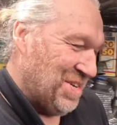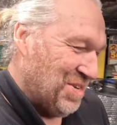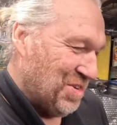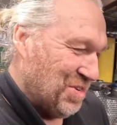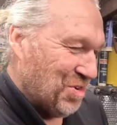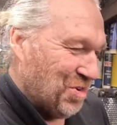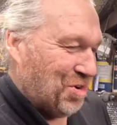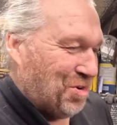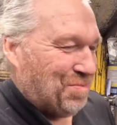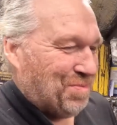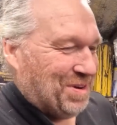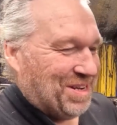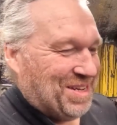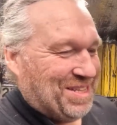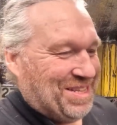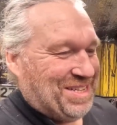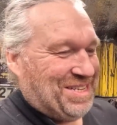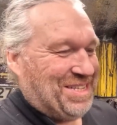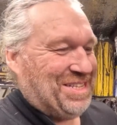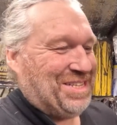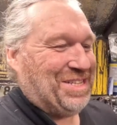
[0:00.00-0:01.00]
Normally
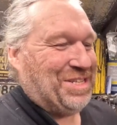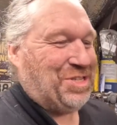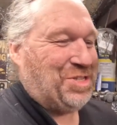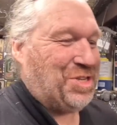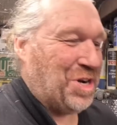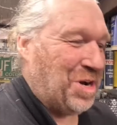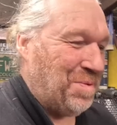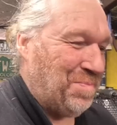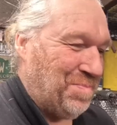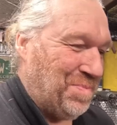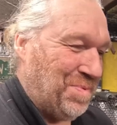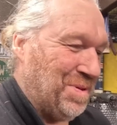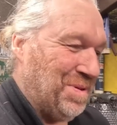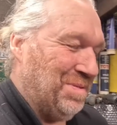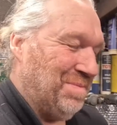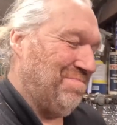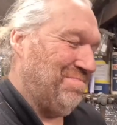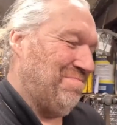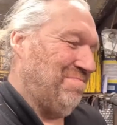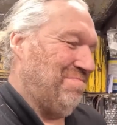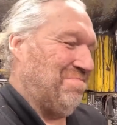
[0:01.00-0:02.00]
this is a job
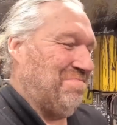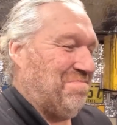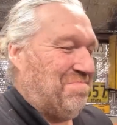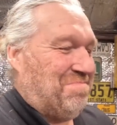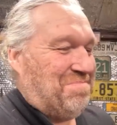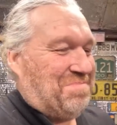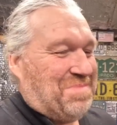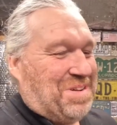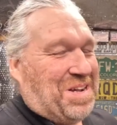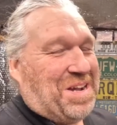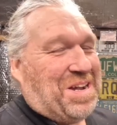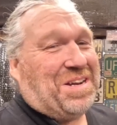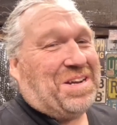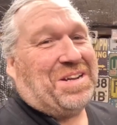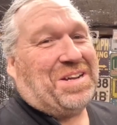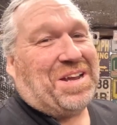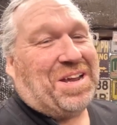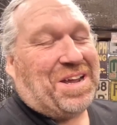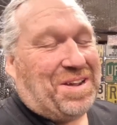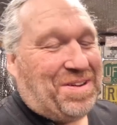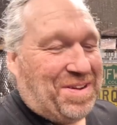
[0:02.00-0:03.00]
that, I
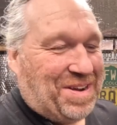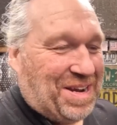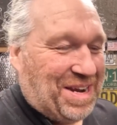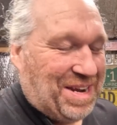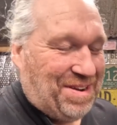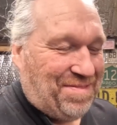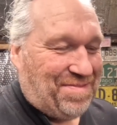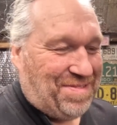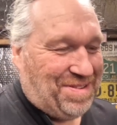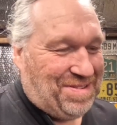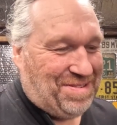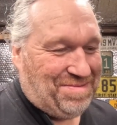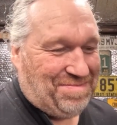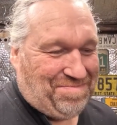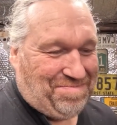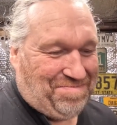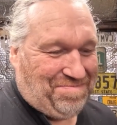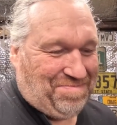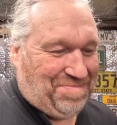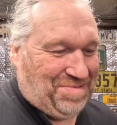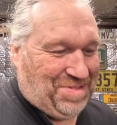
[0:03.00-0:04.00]
don't know,
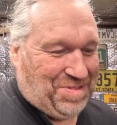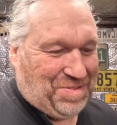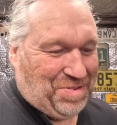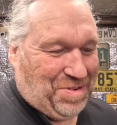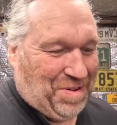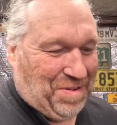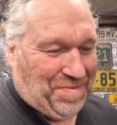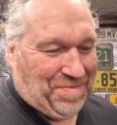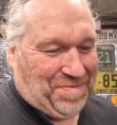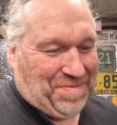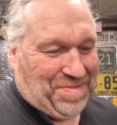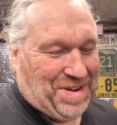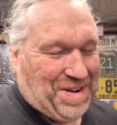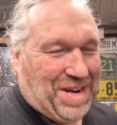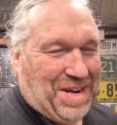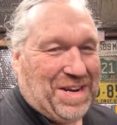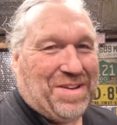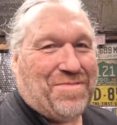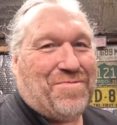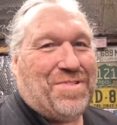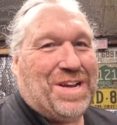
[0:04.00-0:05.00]
even sort of
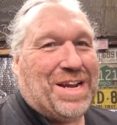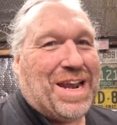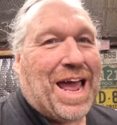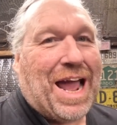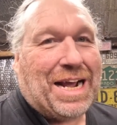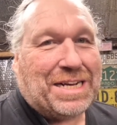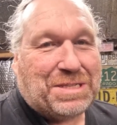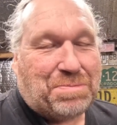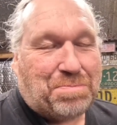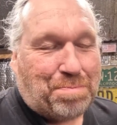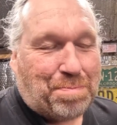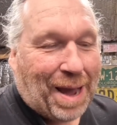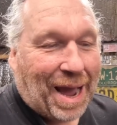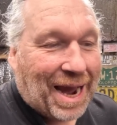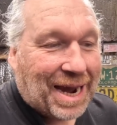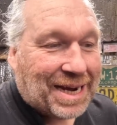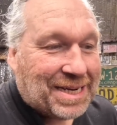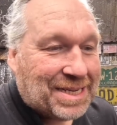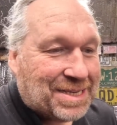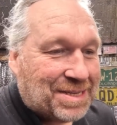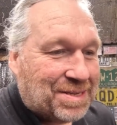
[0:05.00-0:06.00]
in a relaxed
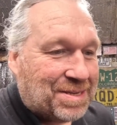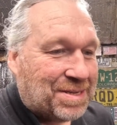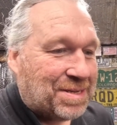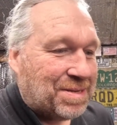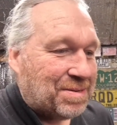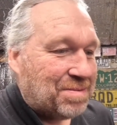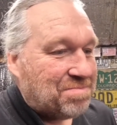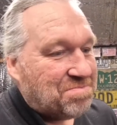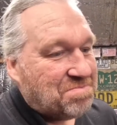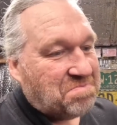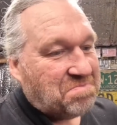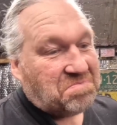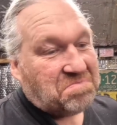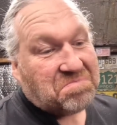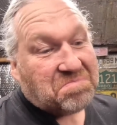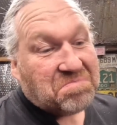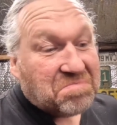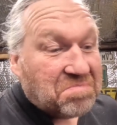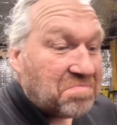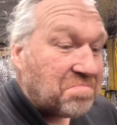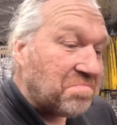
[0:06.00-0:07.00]
pace,
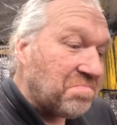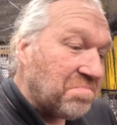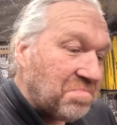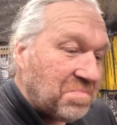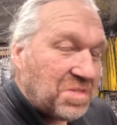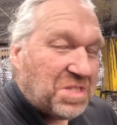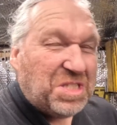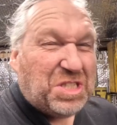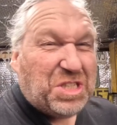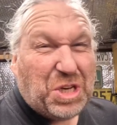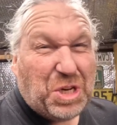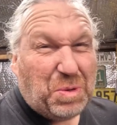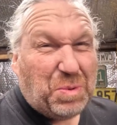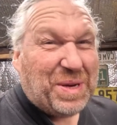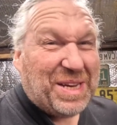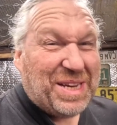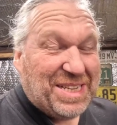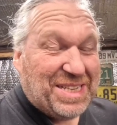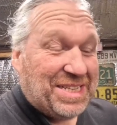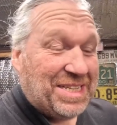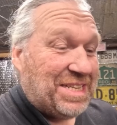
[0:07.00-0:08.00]
2
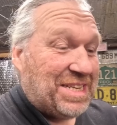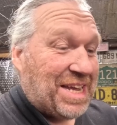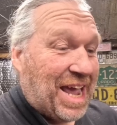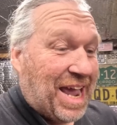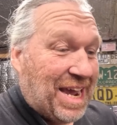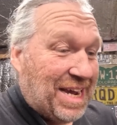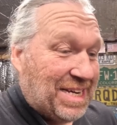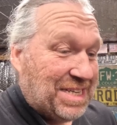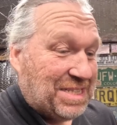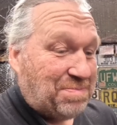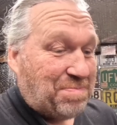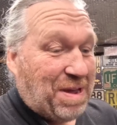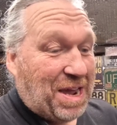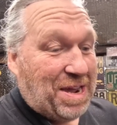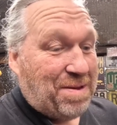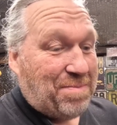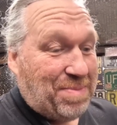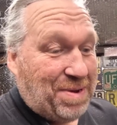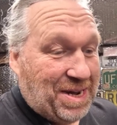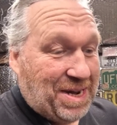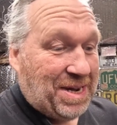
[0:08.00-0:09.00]
easy days
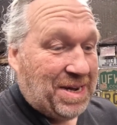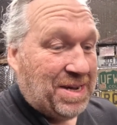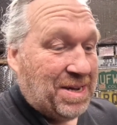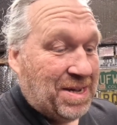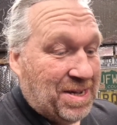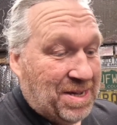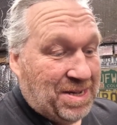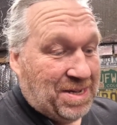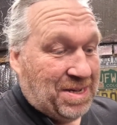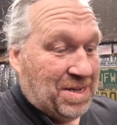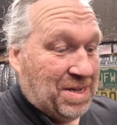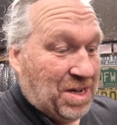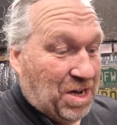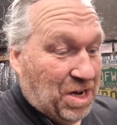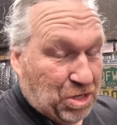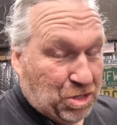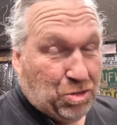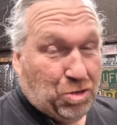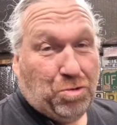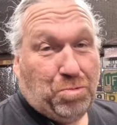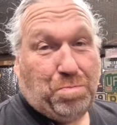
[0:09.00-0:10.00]
maybe,
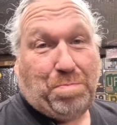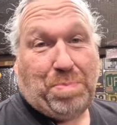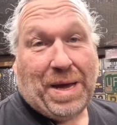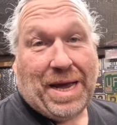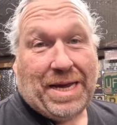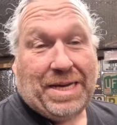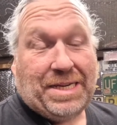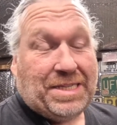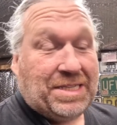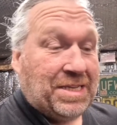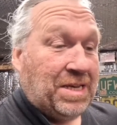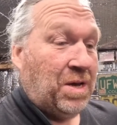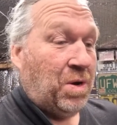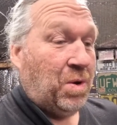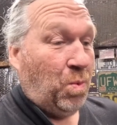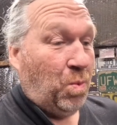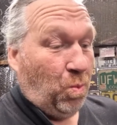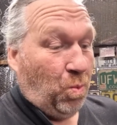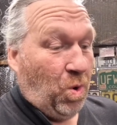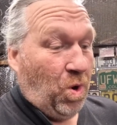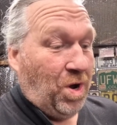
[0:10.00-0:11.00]
a good pace,
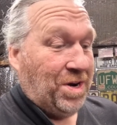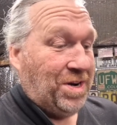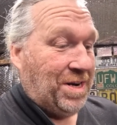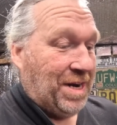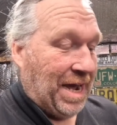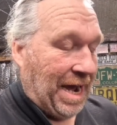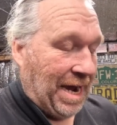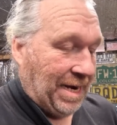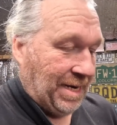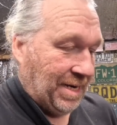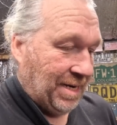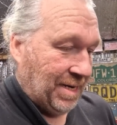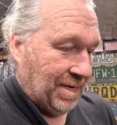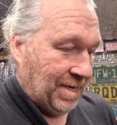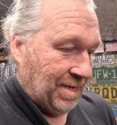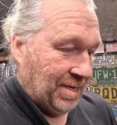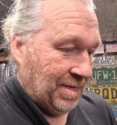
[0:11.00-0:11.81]
1 day.